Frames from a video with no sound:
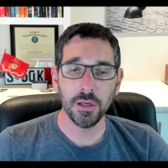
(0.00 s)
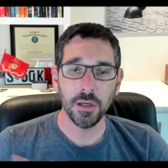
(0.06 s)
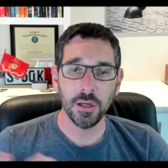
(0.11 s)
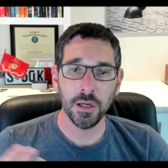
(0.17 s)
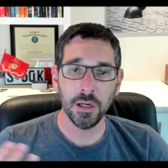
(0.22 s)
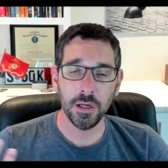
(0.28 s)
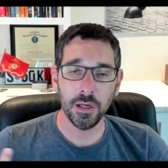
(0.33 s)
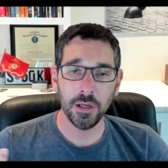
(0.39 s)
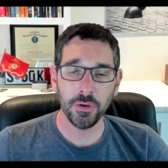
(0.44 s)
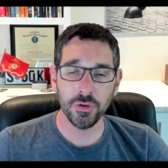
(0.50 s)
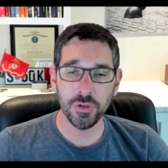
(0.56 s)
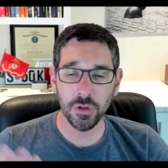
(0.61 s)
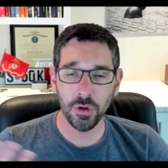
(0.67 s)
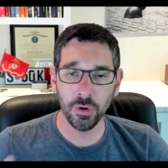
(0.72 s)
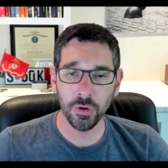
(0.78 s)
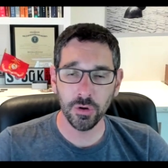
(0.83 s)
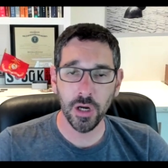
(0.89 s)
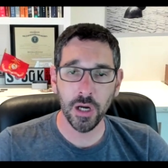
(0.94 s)
There's an
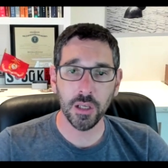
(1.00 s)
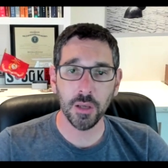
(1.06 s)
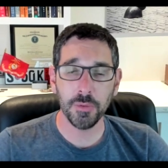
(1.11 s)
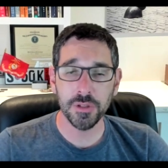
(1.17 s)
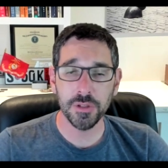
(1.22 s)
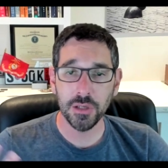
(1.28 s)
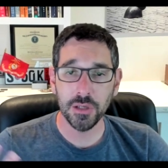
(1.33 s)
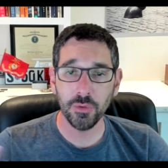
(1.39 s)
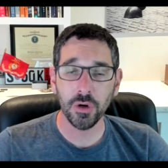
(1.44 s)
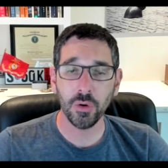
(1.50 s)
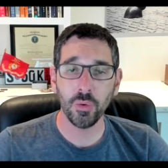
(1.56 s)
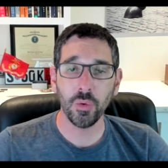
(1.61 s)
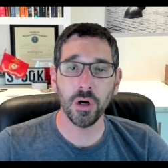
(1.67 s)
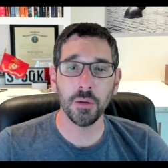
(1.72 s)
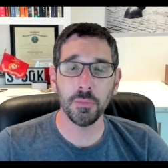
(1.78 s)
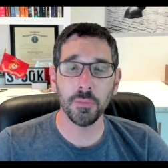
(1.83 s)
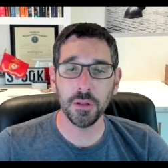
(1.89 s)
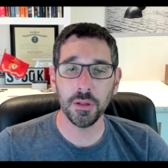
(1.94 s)
owner occupancy
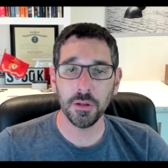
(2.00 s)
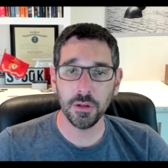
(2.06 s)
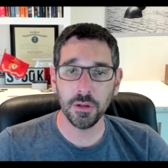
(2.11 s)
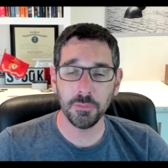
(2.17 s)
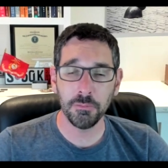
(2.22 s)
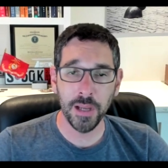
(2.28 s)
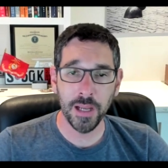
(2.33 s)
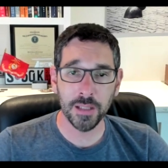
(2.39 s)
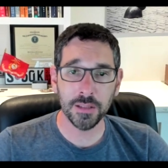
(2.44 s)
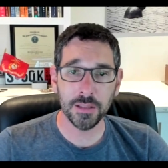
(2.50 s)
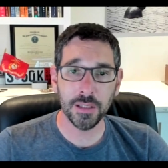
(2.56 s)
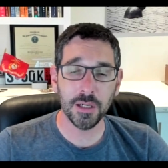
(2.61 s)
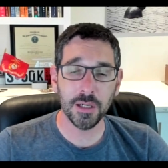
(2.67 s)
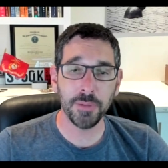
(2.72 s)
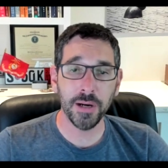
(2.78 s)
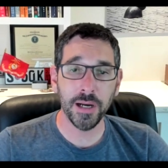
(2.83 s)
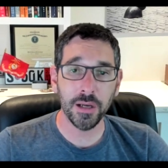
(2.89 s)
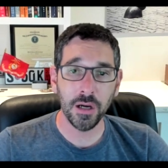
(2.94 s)
requirement
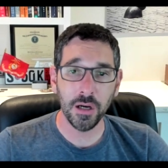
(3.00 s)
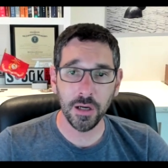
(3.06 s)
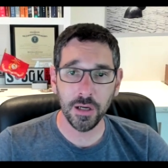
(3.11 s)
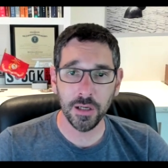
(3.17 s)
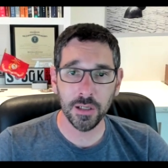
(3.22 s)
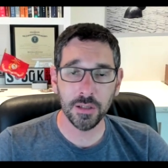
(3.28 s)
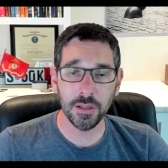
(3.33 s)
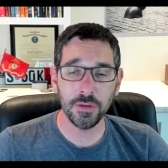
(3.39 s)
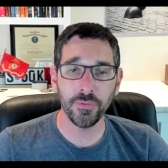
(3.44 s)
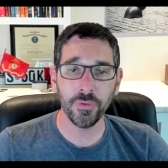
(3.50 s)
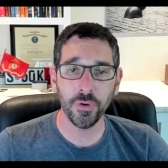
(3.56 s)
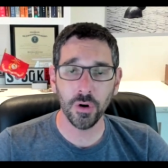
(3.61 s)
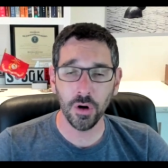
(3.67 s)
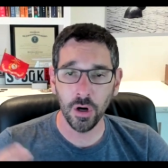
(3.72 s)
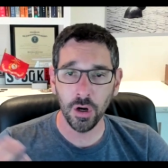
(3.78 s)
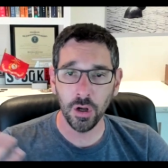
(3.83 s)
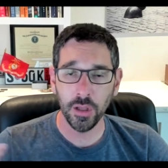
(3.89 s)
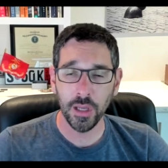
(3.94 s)
mandated by HUD for
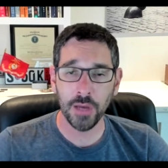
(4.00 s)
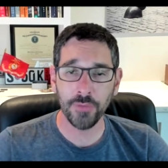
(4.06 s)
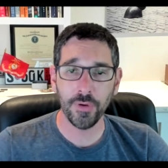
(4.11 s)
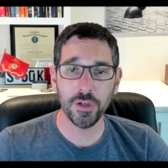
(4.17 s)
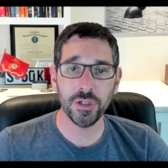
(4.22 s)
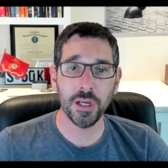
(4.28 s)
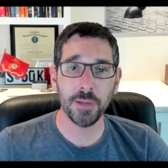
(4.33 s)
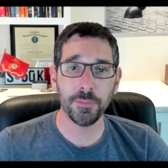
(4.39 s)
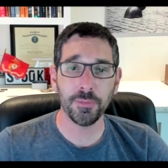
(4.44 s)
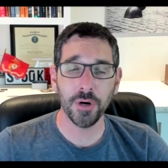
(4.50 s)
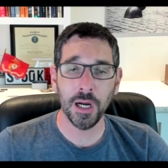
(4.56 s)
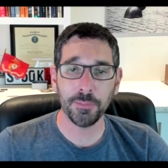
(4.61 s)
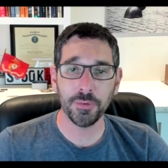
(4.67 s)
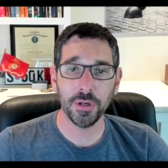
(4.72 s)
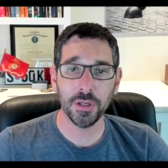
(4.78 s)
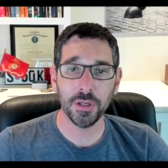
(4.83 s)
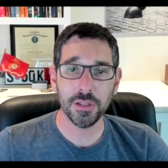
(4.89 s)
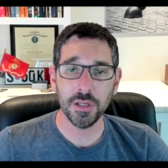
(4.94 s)
all FHA
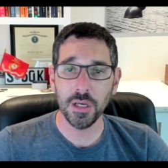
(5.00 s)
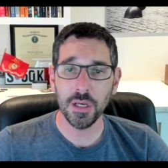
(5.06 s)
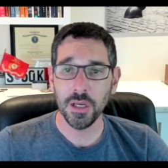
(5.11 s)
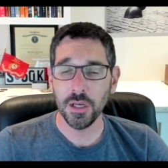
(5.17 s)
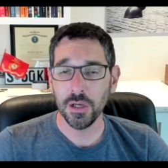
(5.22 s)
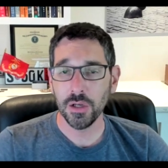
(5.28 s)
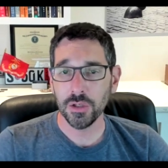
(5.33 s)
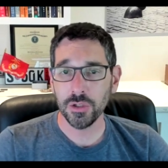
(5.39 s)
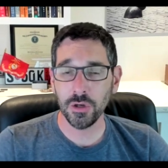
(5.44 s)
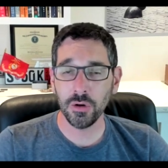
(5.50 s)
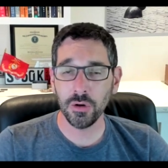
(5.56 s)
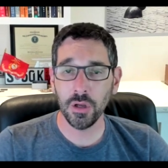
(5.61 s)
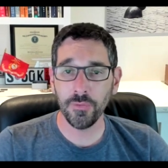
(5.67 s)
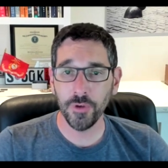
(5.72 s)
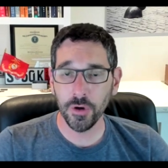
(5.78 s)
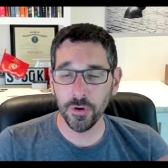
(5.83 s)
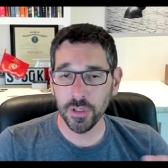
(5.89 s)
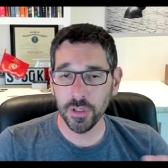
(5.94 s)
properties. So
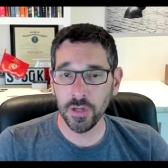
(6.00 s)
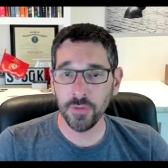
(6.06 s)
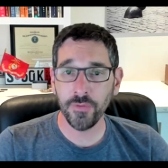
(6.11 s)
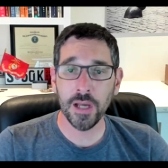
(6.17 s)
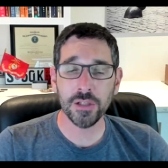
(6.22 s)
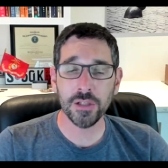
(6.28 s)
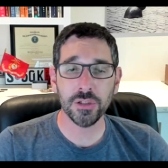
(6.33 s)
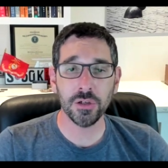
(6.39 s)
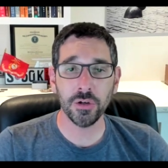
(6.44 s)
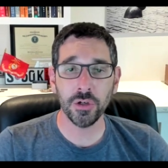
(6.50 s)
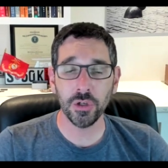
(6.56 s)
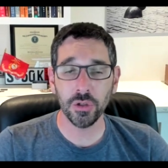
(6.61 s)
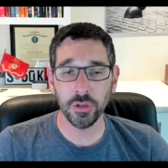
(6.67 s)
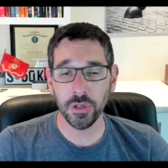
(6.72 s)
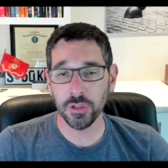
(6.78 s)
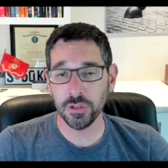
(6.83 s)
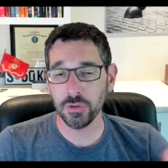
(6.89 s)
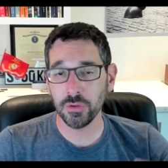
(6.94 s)
if you're an investor, you're
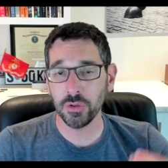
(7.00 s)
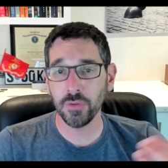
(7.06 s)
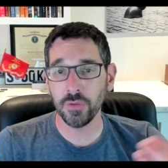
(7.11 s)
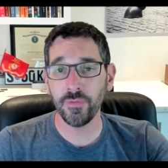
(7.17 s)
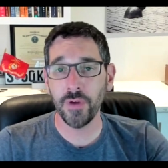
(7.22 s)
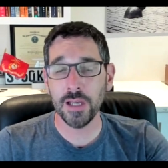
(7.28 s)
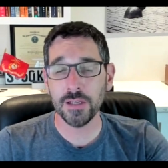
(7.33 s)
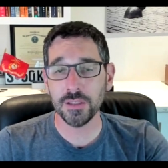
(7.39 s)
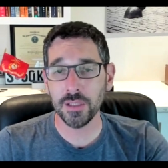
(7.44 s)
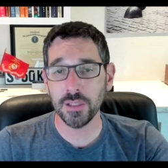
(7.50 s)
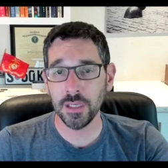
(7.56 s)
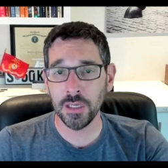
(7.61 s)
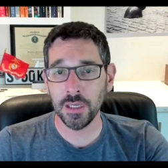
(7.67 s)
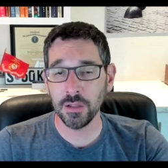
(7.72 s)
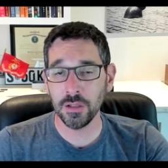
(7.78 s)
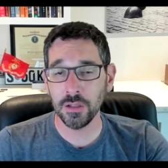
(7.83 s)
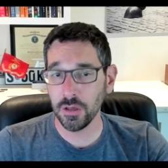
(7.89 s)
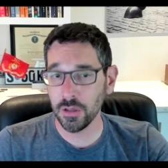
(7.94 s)
looking to invest
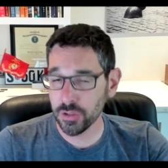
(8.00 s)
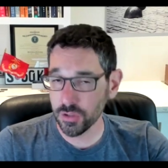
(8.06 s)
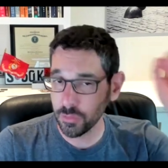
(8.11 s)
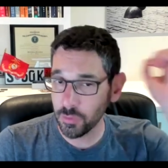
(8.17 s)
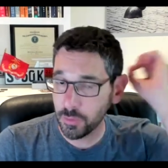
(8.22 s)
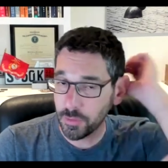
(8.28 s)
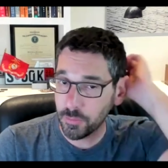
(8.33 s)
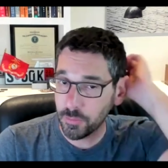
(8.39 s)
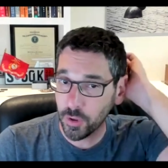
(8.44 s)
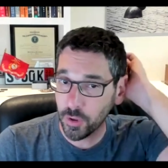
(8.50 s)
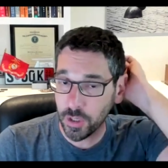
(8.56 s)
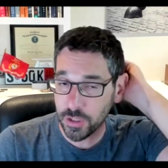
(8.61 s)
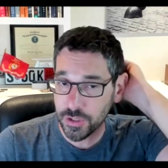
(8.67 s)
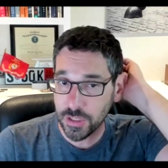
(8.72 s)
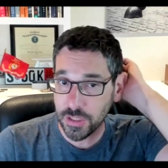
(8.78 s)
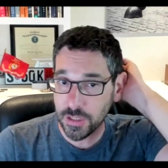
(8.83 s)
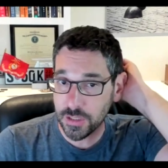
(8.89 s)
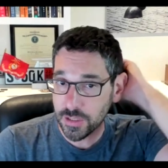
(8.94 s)
in assumable
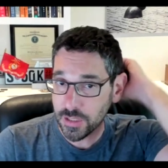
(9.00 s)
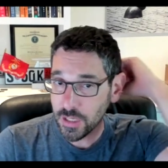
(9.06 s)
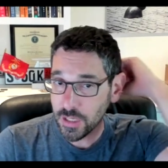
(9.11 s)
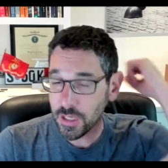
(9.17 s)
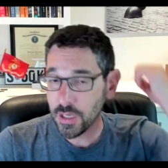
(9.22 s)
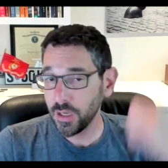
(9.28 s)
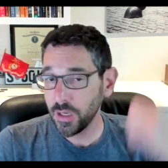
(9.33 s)
mortgages,